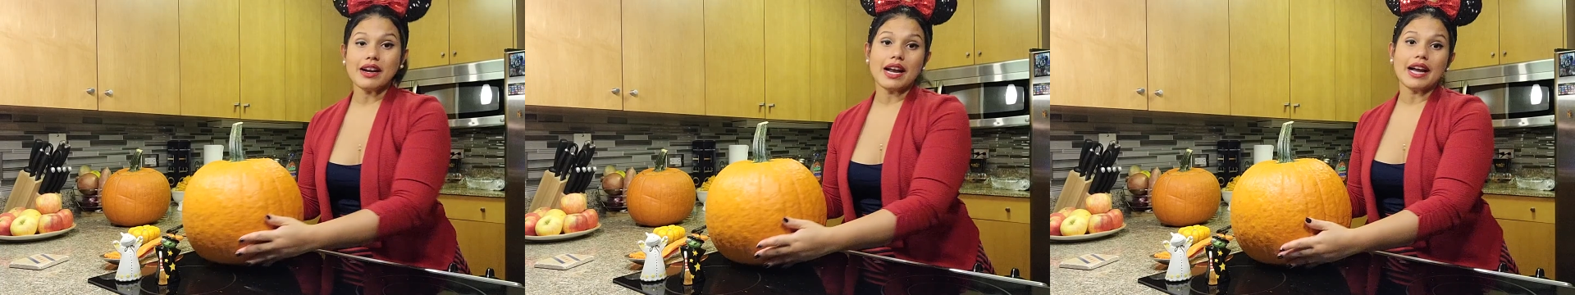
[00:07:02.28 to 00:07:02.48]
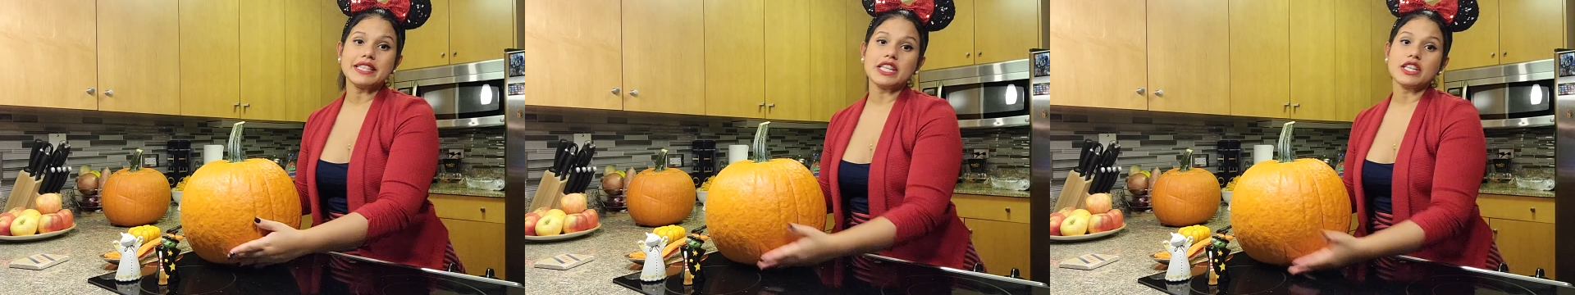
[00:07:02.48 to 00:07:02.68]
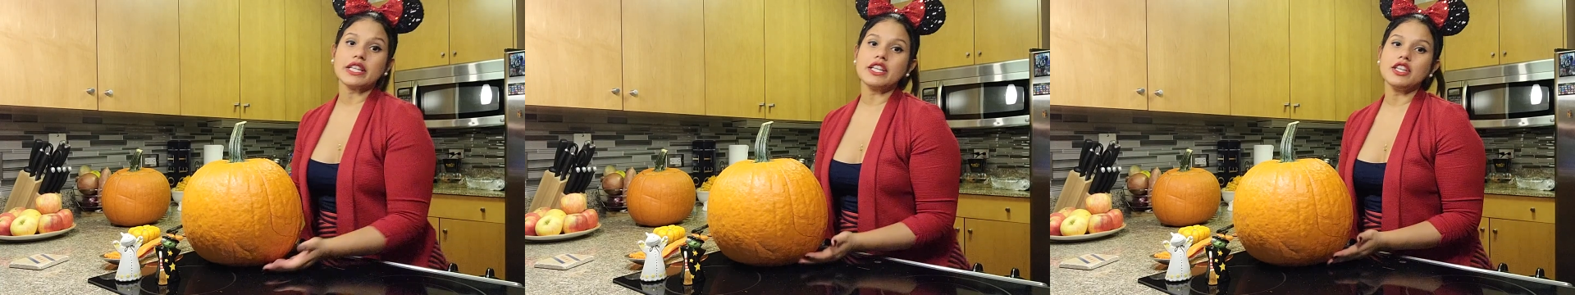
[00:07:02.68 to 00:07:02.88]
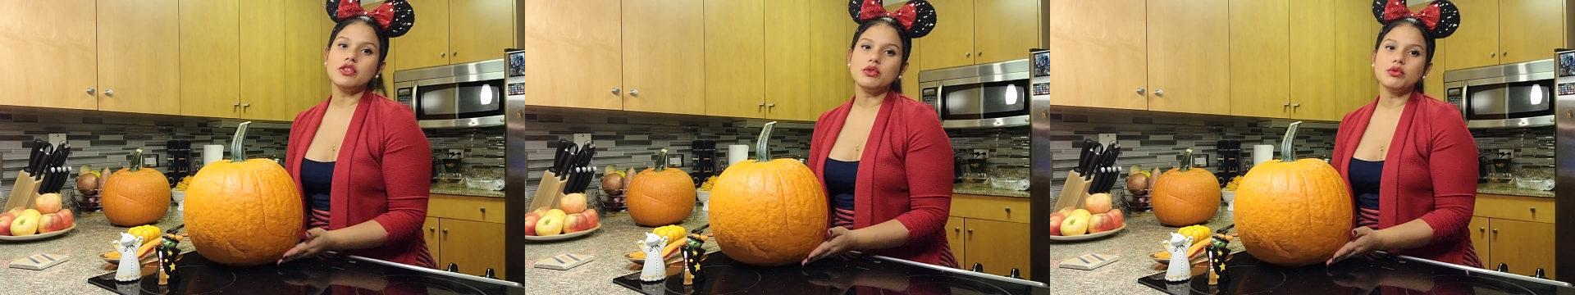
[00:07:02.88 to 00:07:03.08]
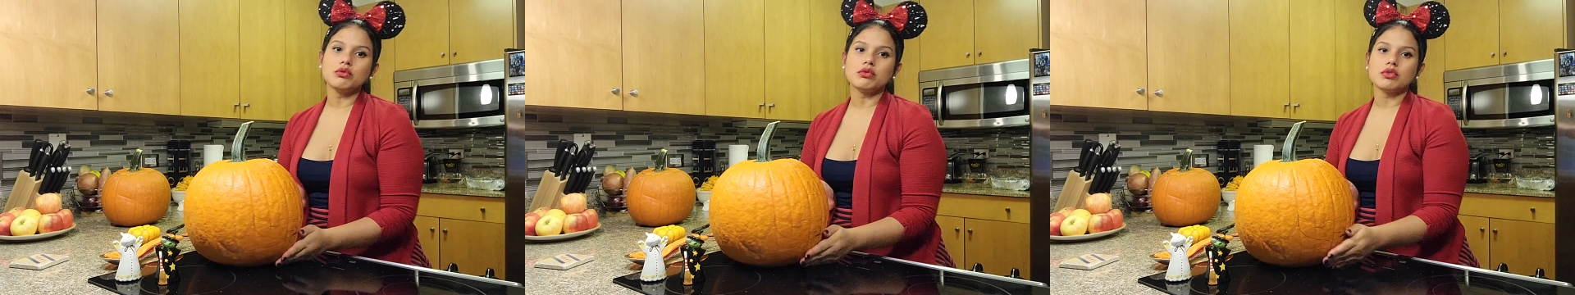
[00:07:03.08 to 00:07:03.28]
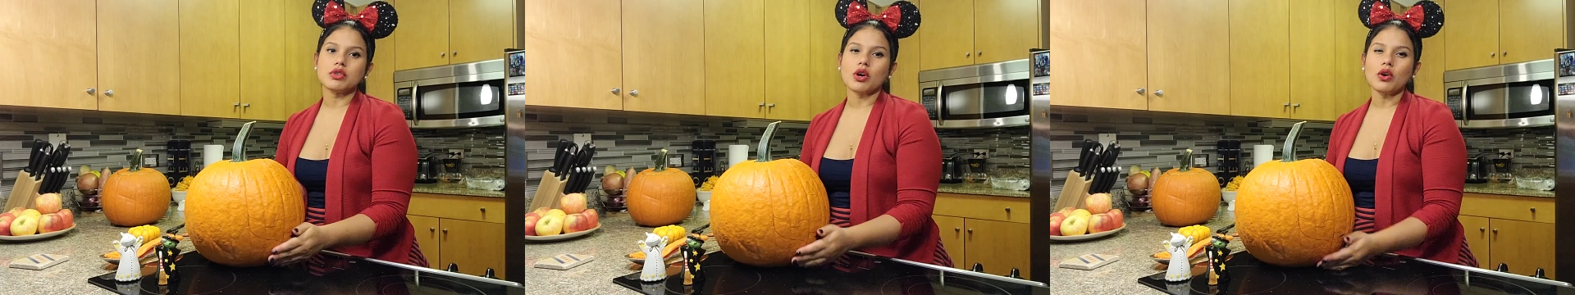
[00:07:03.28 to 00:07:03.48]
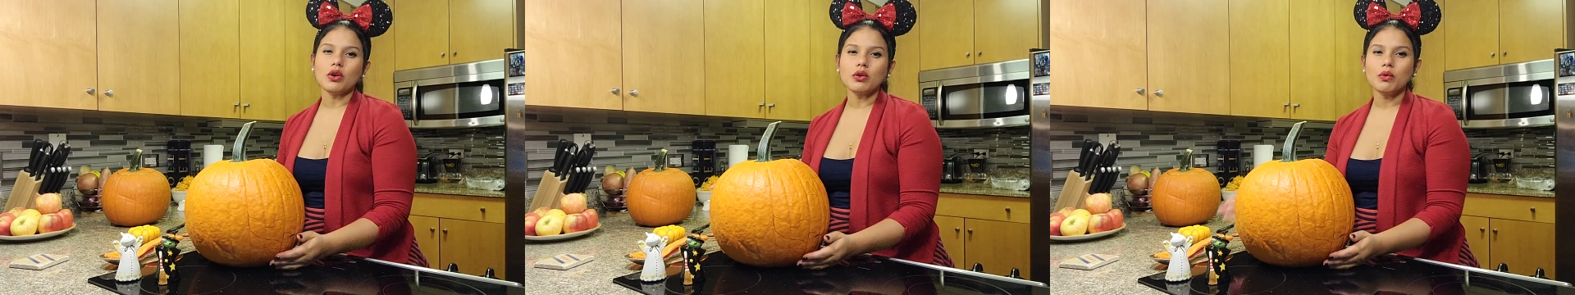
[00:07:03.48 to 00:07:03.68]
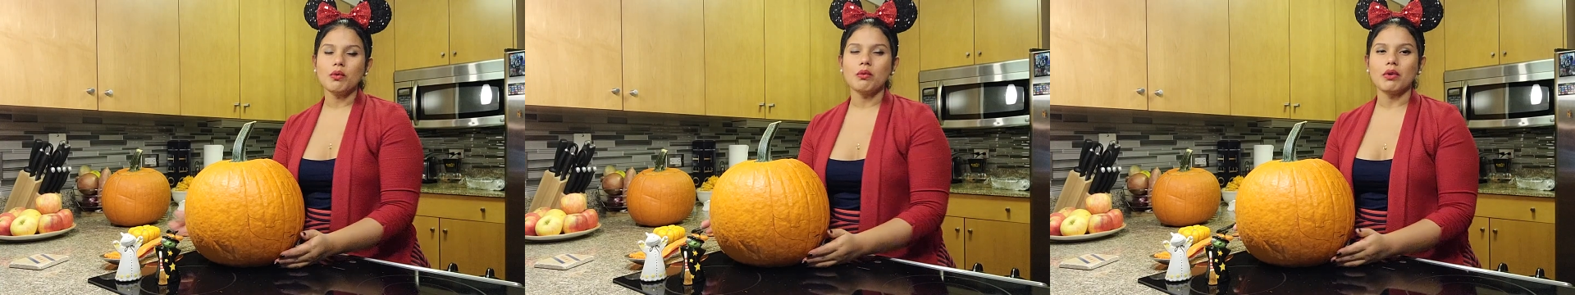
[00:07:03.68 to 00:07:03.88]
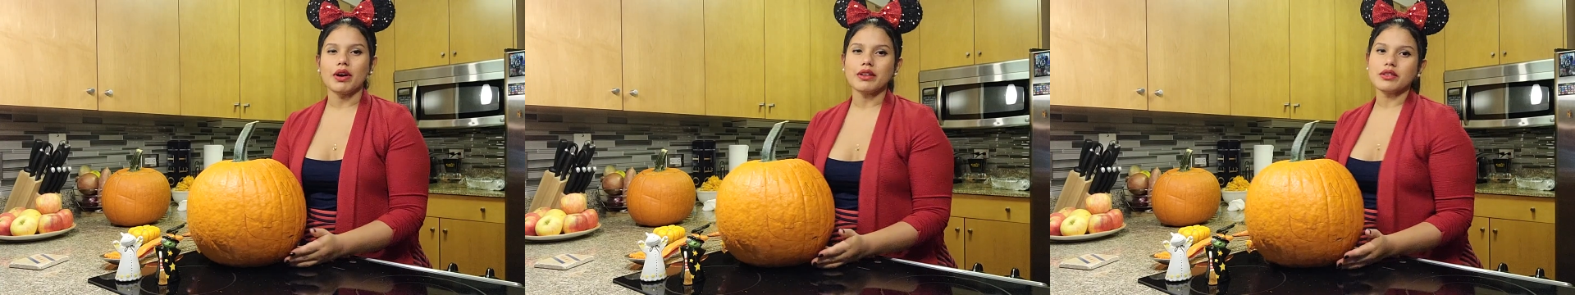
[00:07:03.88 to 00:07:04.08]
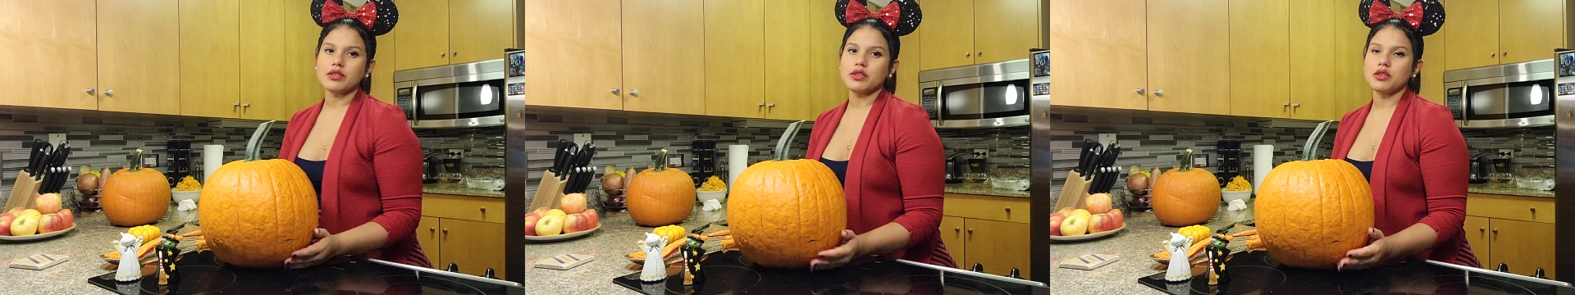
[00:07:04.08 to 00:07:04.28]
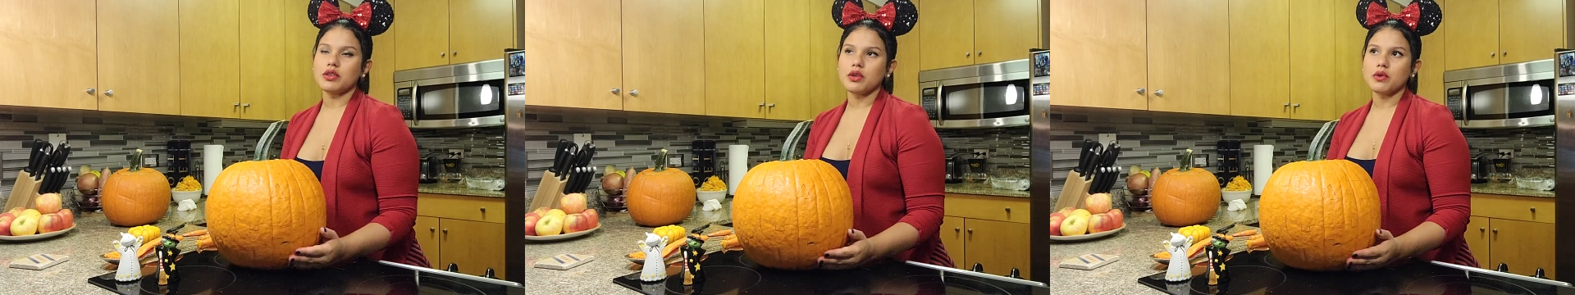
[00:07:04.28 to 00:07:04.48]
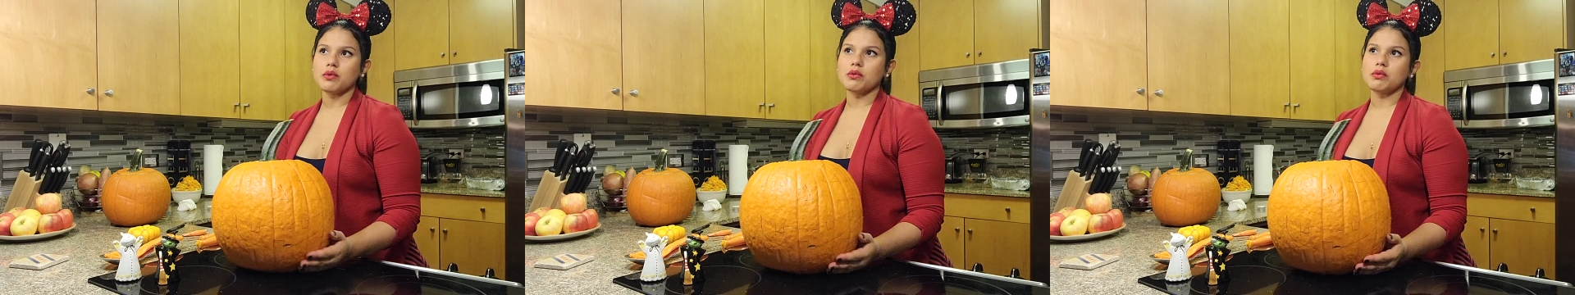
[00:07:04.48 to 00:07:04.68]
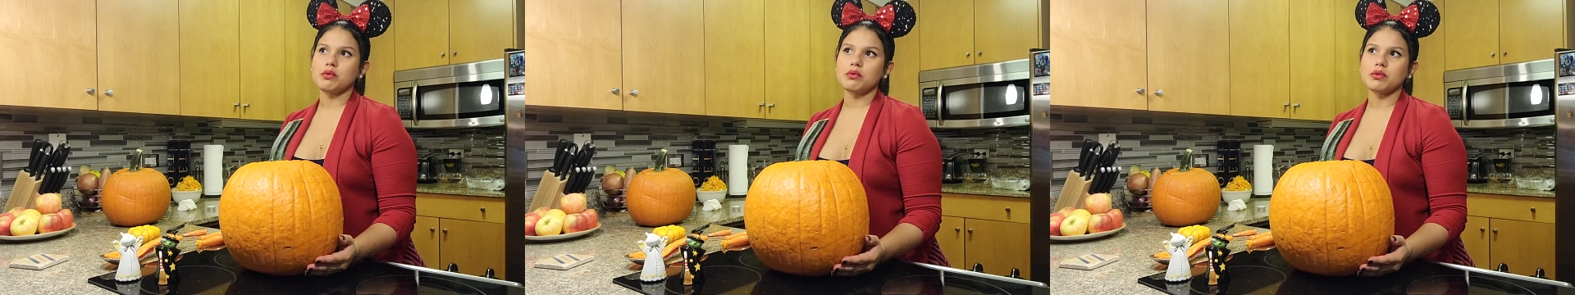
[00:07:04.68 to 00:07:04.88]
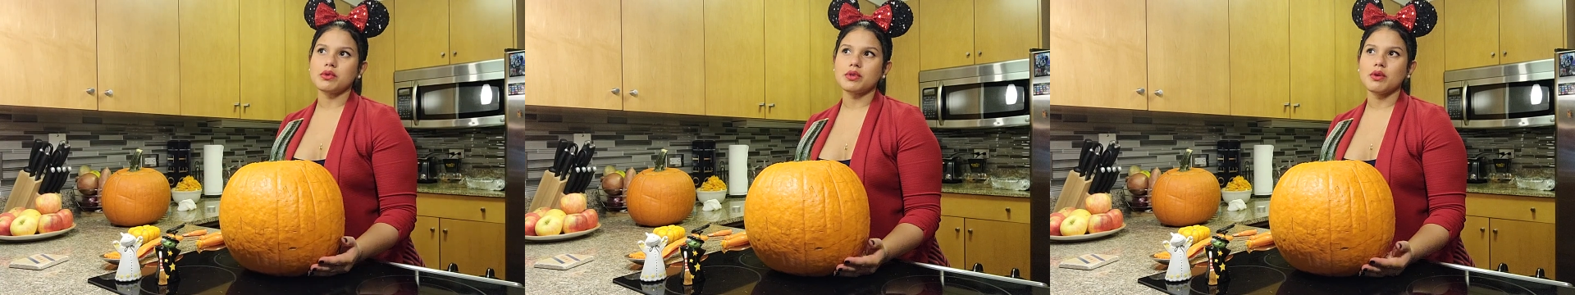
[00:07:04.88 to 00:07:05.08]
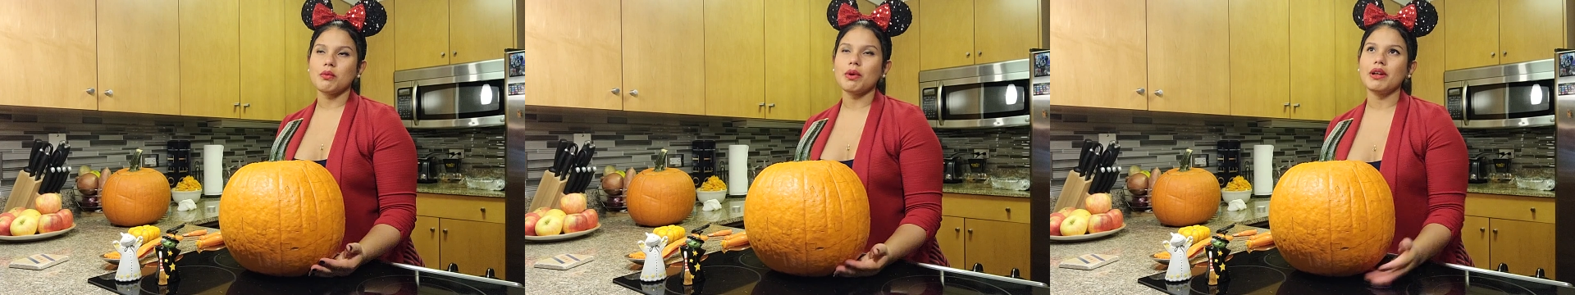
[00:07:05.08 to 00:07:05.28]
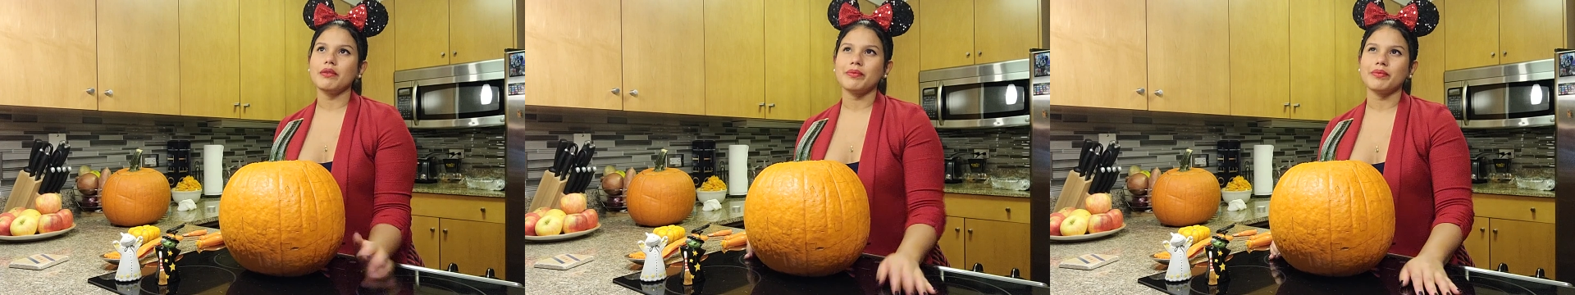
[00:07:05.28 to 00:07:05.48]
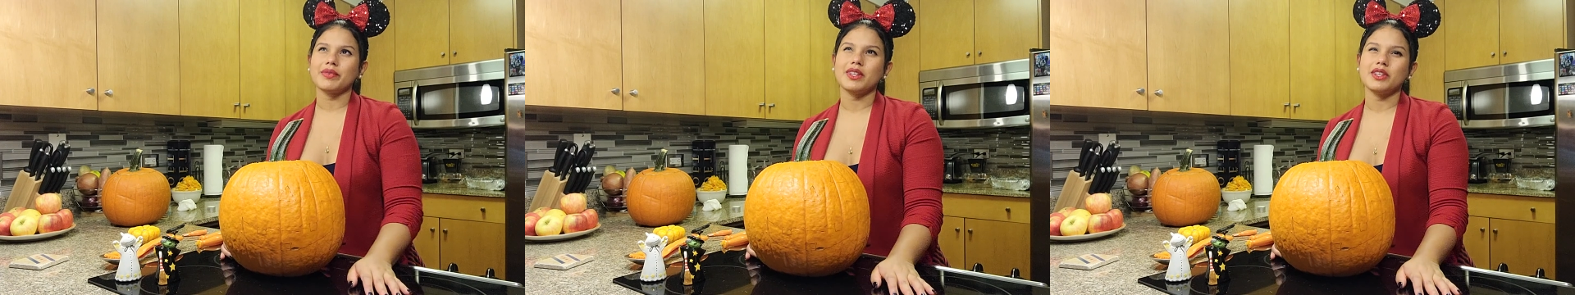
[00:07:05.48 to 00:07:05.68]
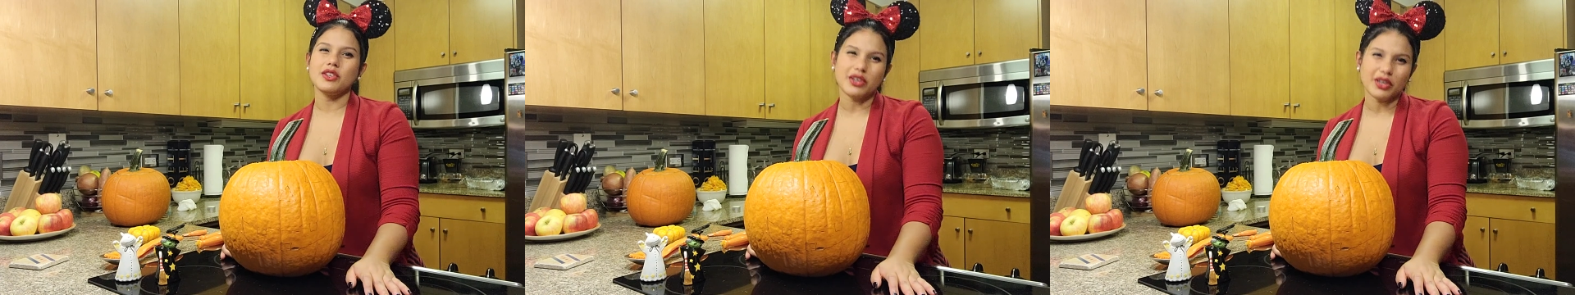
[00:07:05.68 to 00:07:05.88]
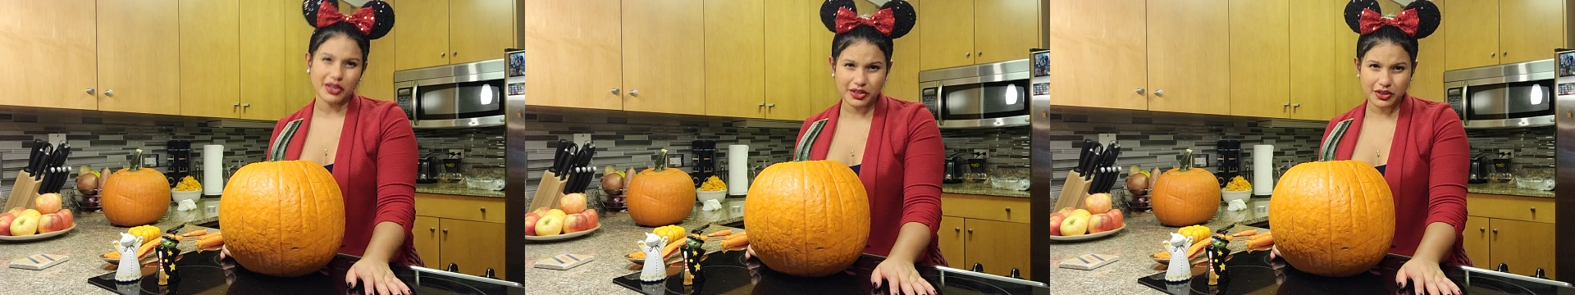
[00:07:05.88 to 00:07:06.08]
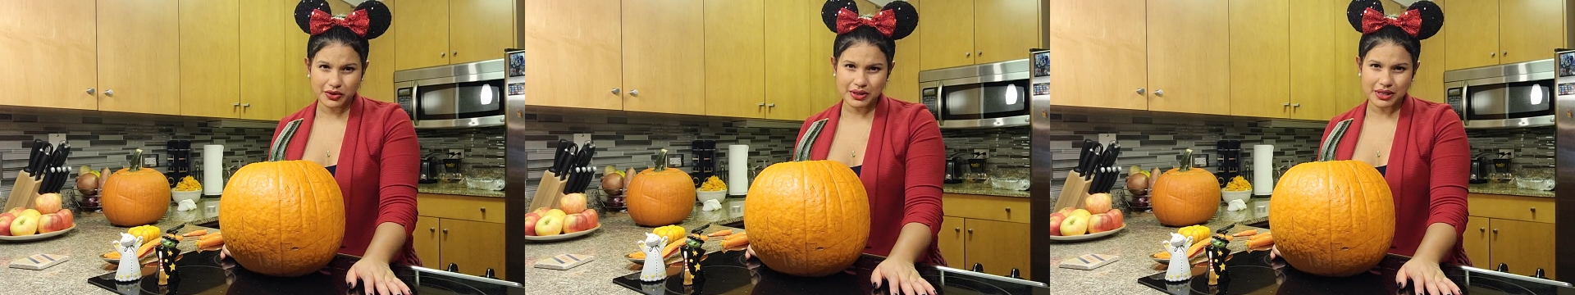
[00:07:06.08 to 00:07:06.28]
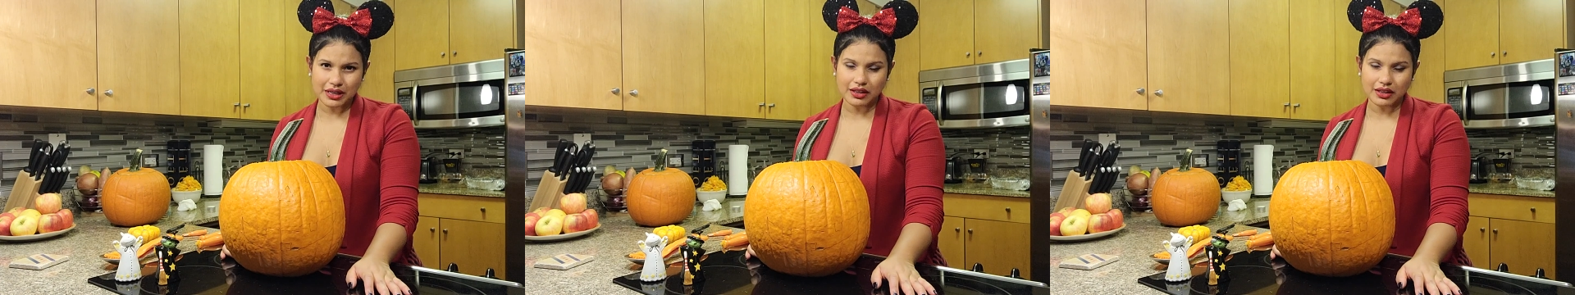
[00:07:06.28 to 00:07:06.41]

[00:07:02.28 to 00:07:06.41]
ideally, you don't want to use, well, you could use